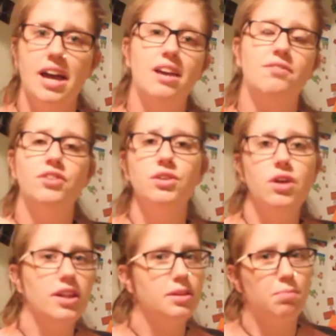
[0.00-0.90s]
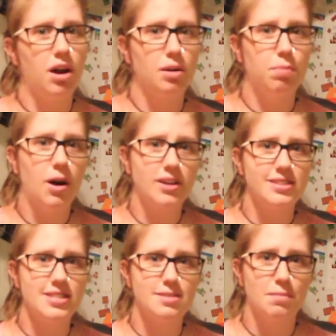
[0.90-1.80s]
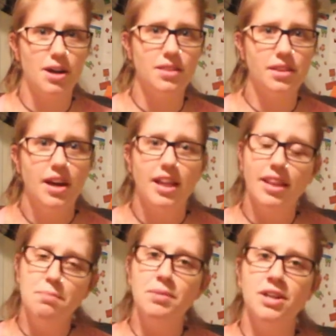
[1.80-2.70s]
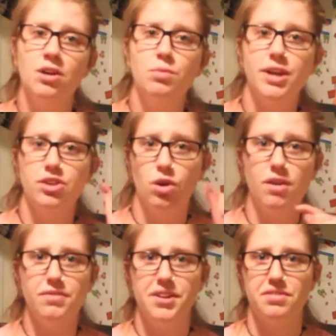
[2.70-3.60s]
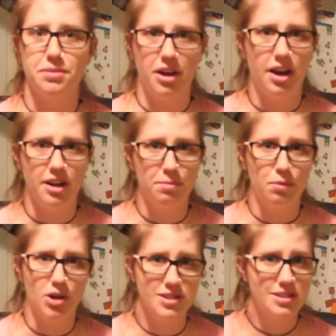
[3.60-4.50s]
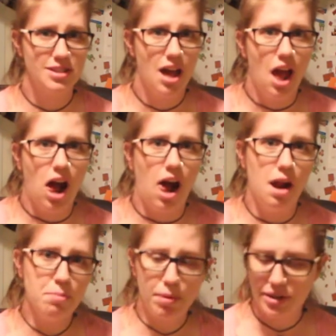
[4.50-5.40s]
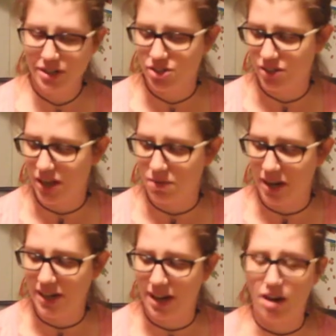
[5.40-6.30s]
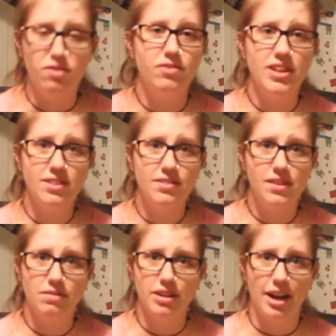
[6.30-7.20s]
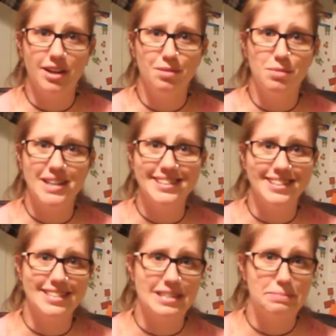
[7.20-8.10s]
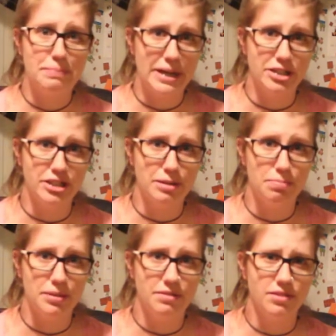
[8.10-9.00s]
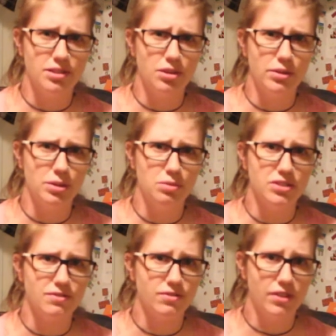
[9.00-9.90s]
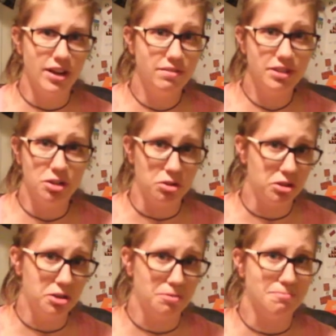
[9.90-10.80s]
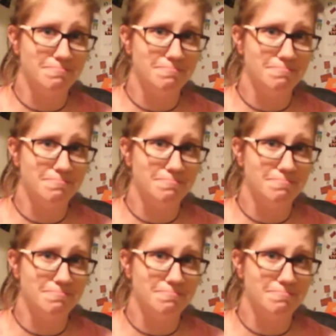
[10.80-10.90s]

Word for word: If you got the BarkBox this month, let me know what your favorite item was. I'm pretty sure that right now Finn's favorite item is the spaceship, even though he was afraid of it earlier.